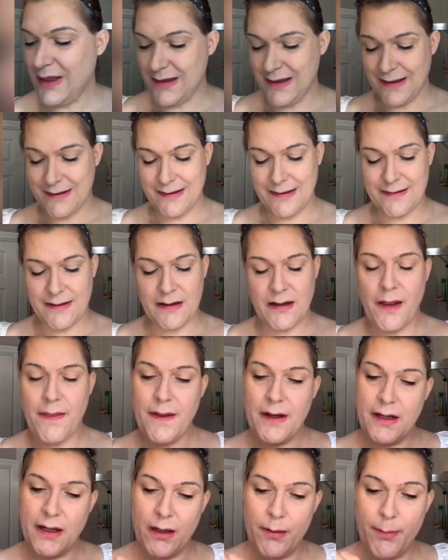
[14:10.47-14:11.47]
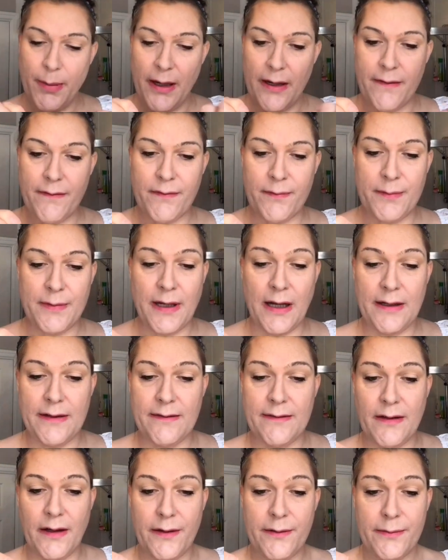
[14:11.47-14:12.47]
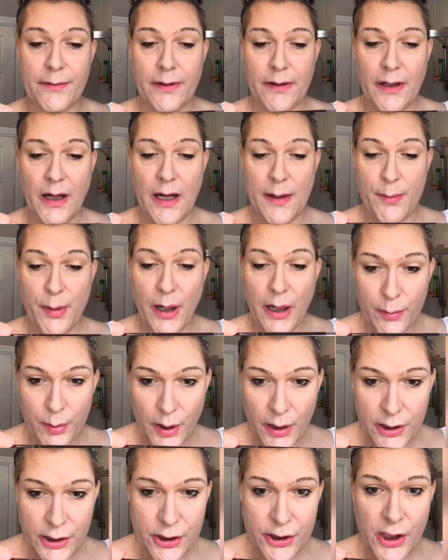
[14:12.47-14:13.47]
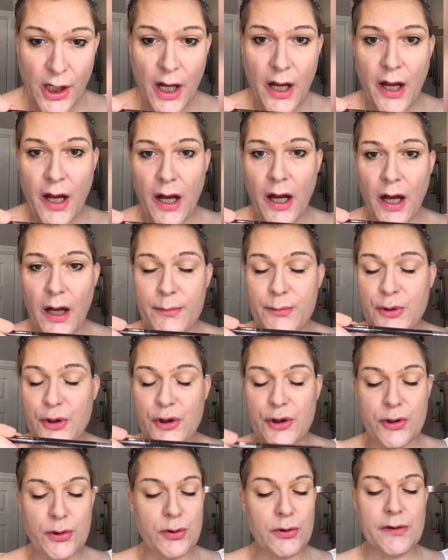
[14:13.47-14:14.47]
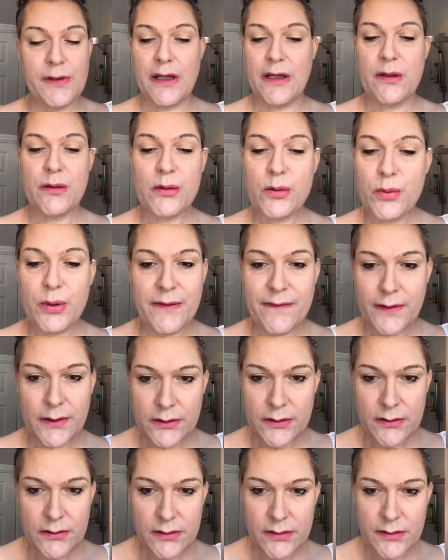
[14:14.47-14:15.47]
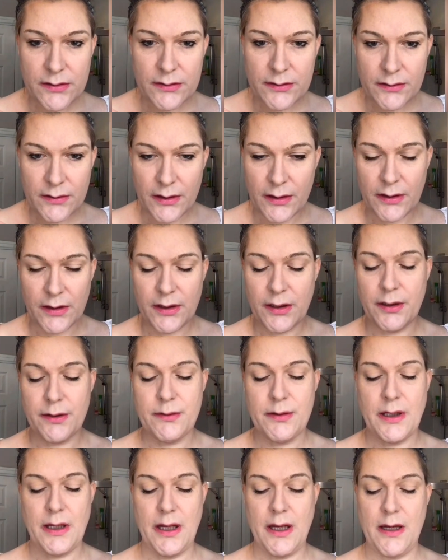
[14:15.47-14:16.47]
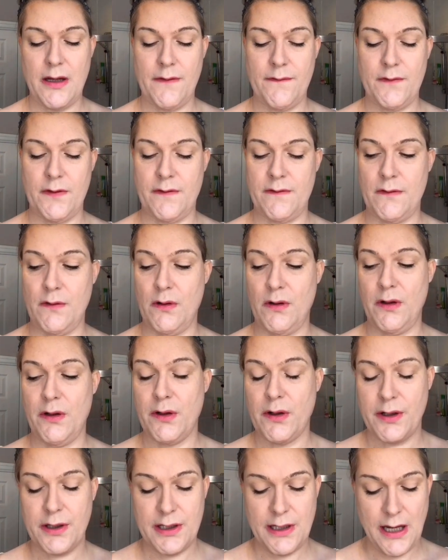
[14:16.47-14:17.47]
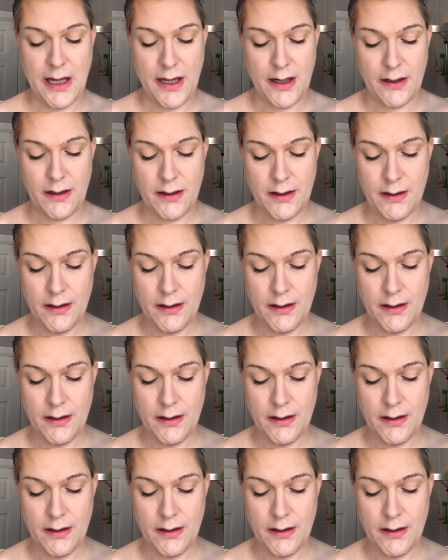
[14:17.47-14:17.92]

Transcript: This is another little bite from Daiso eyebrow brush. I'm sure they do equivalents in the UK, I've just not looked yet.